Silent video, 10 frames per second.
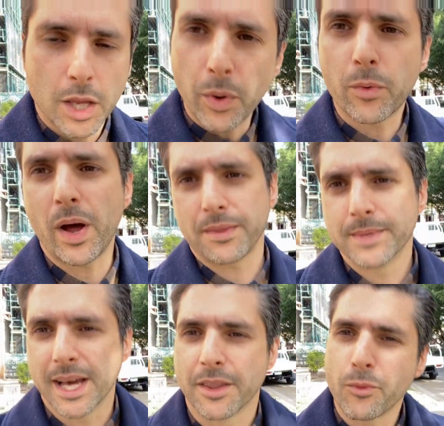want to write them
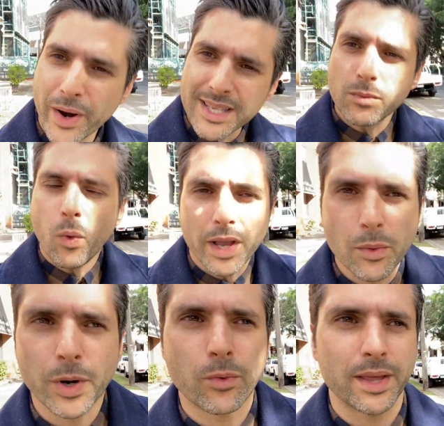down. The reason why you
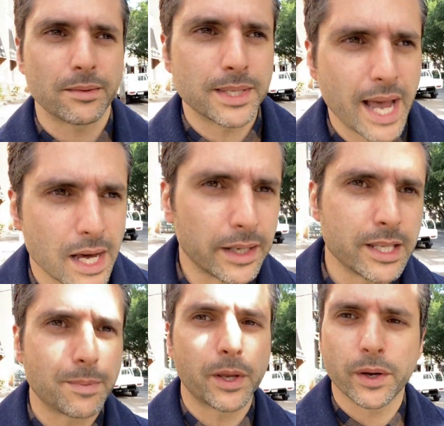want to write them down is
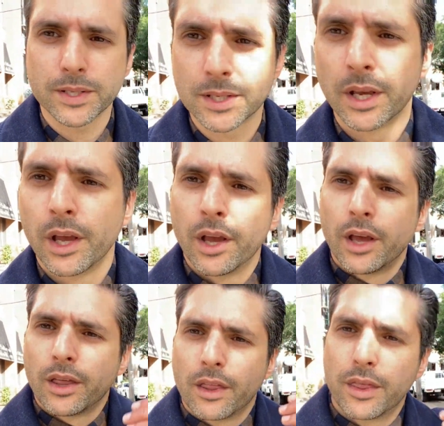because
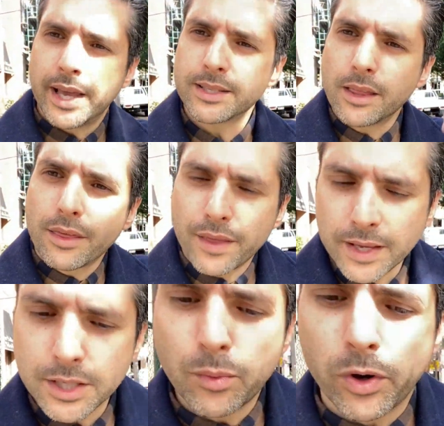these are the
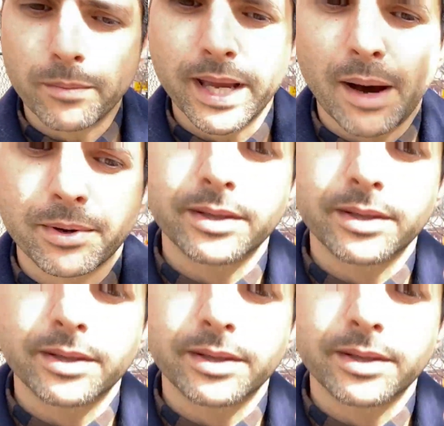things you want to be able to